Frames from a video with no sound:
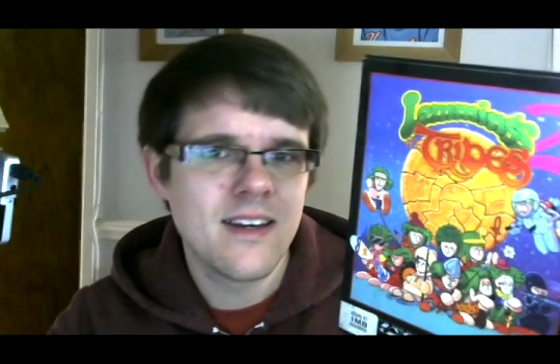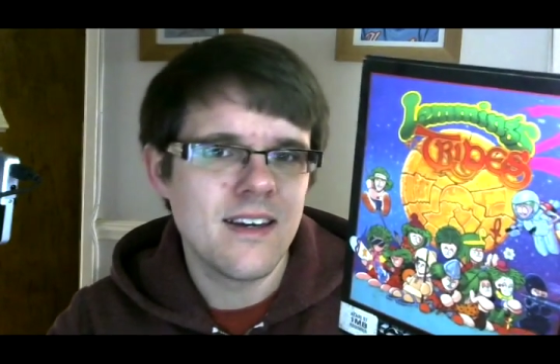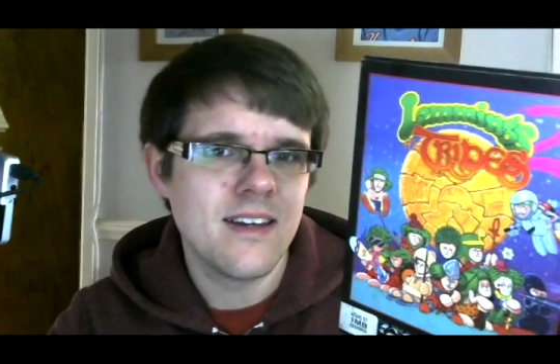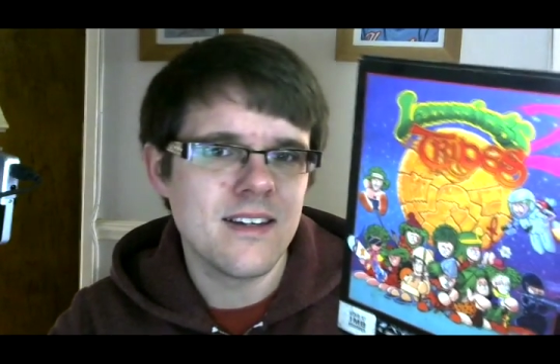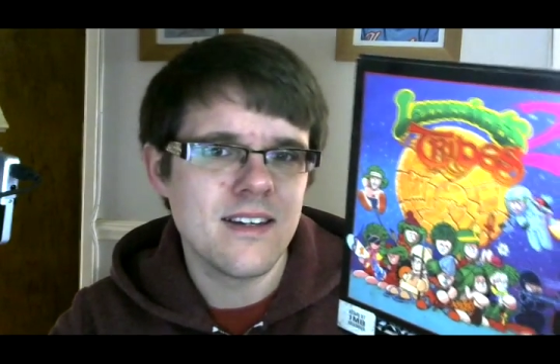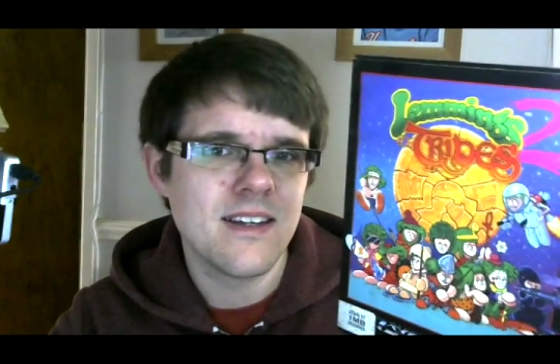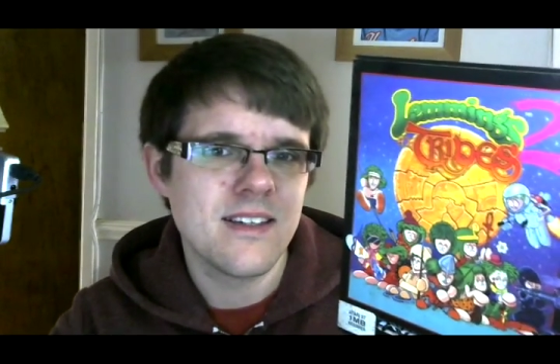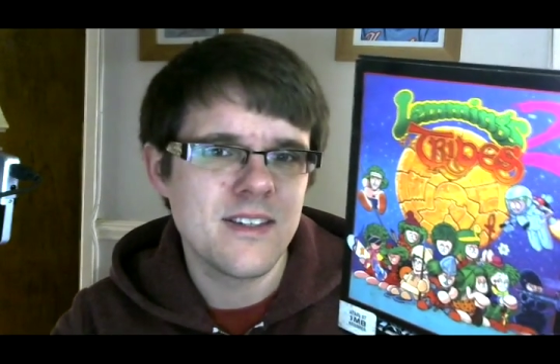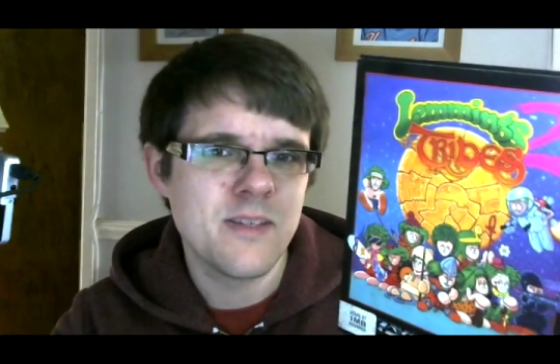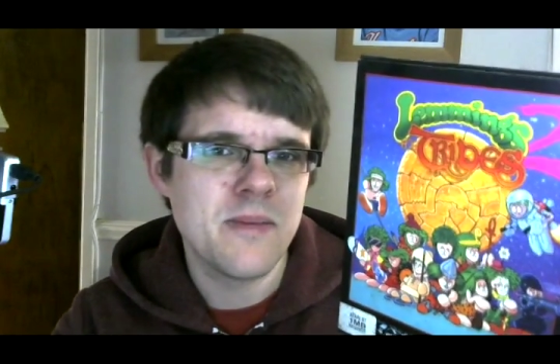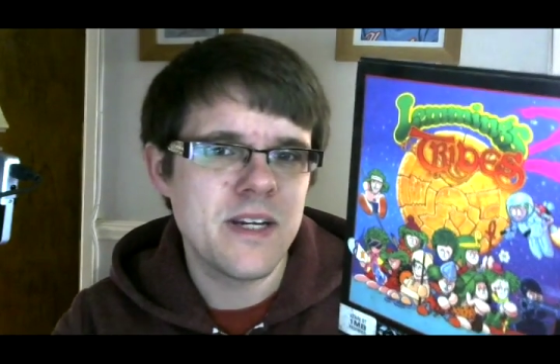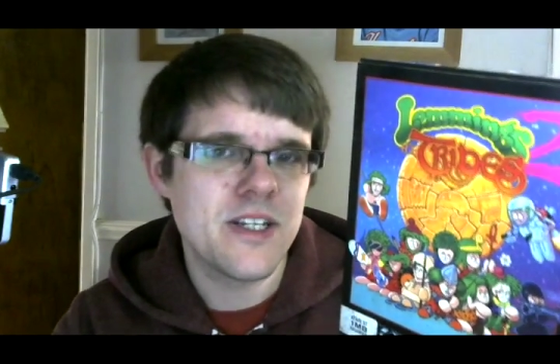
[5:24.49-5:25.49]
it
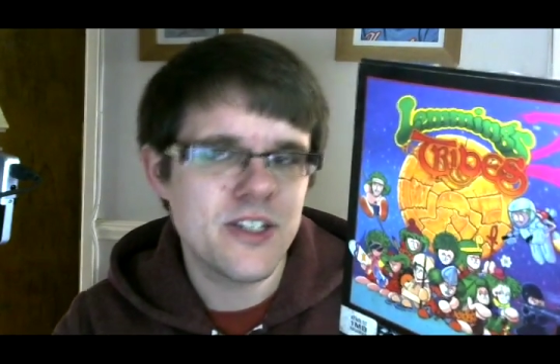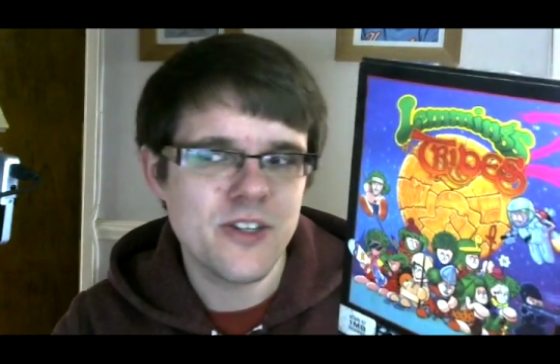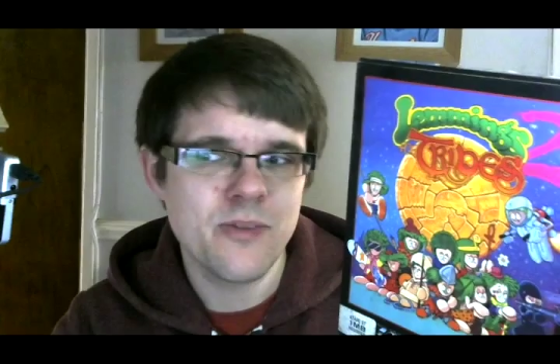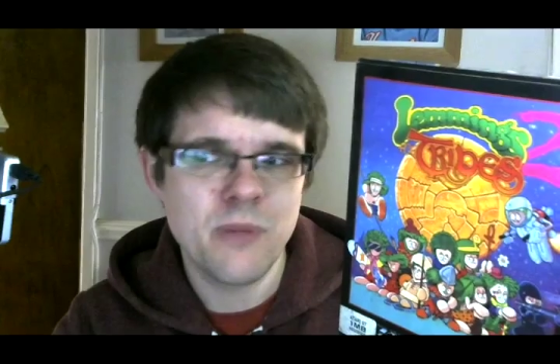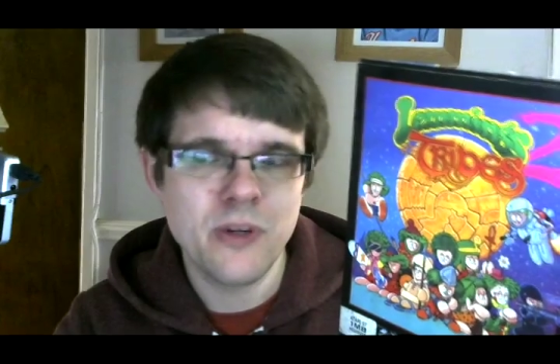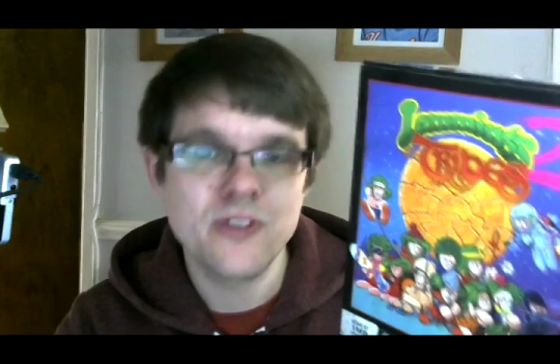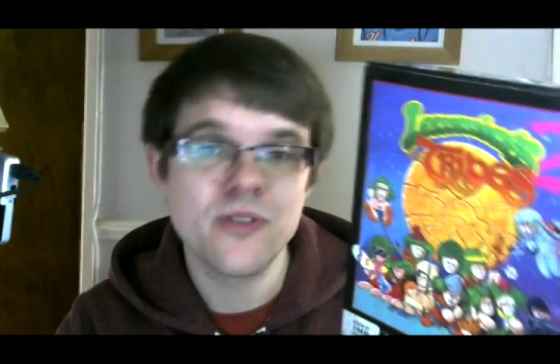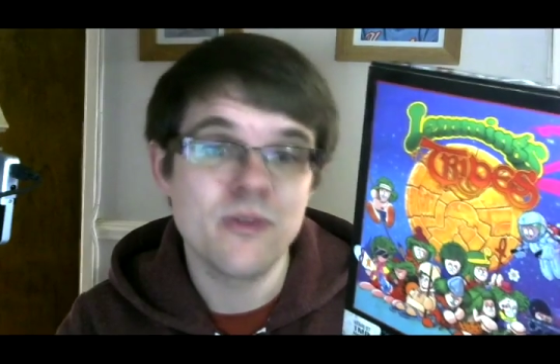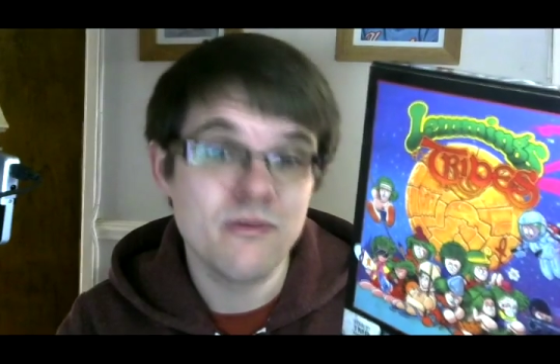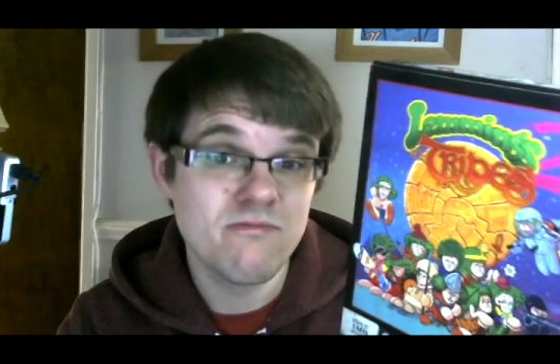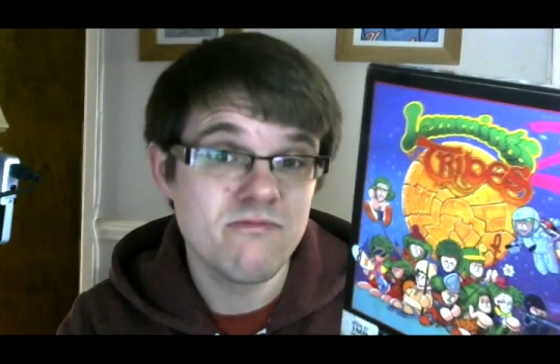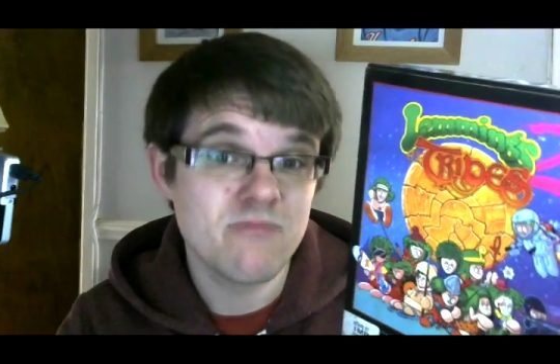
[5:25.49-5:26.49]
diminished the puzzle
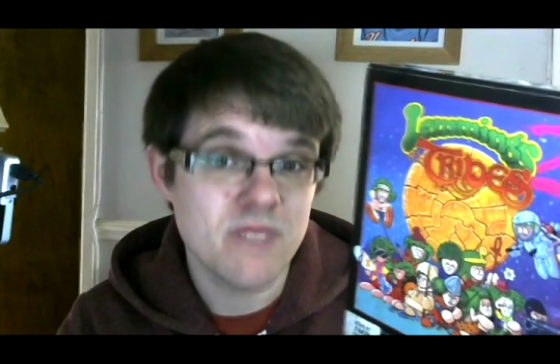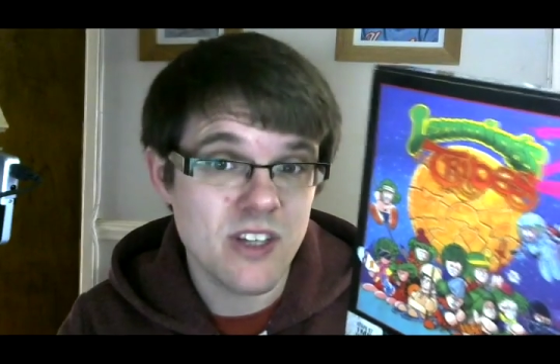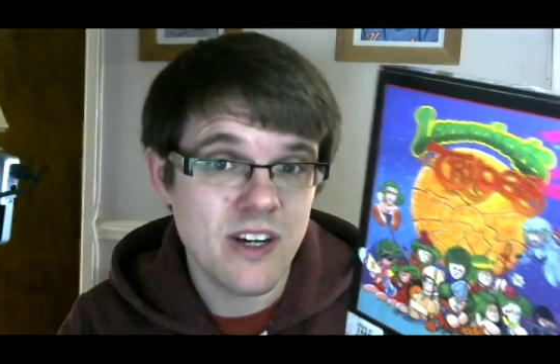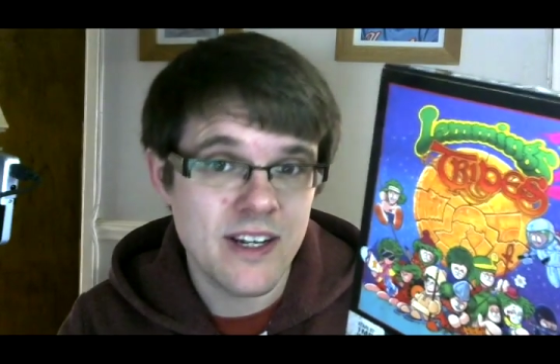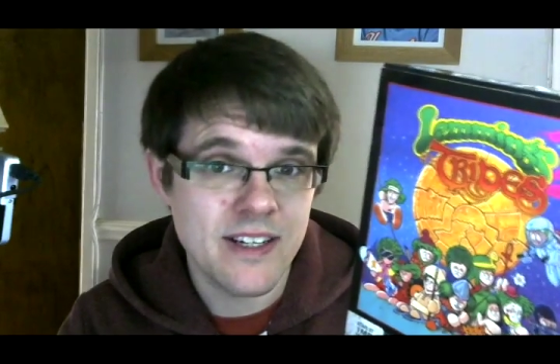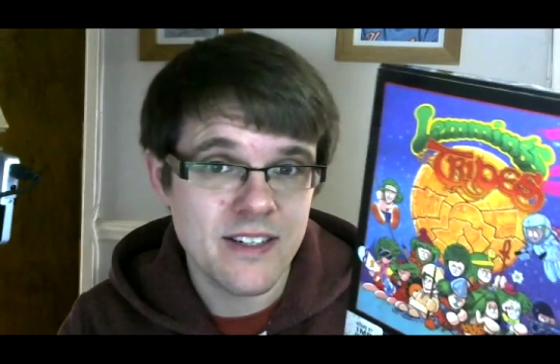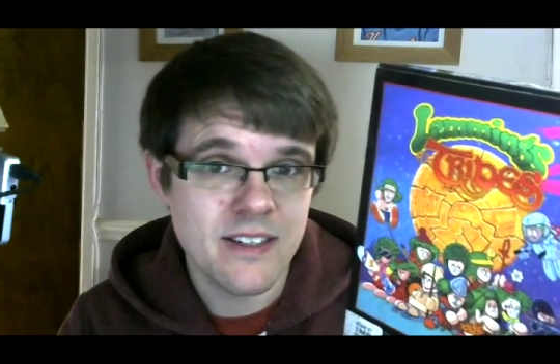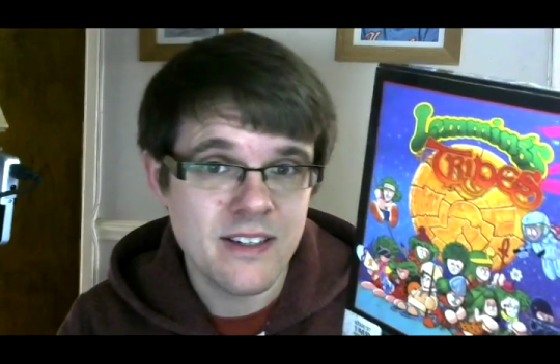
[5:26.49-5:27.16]
side